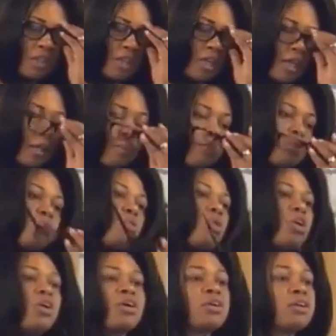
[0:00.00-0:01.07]
The Hebrew
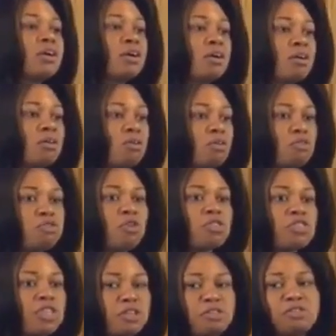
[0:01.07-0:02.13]
word
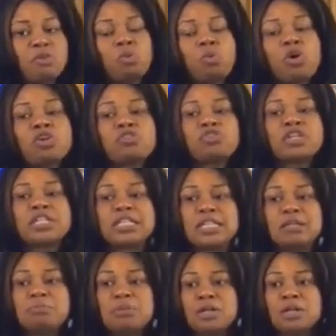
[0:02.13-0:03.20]
for the, the word
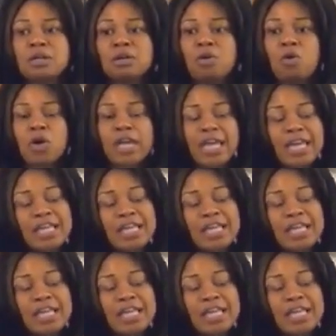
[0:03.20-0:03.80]
Redeemer or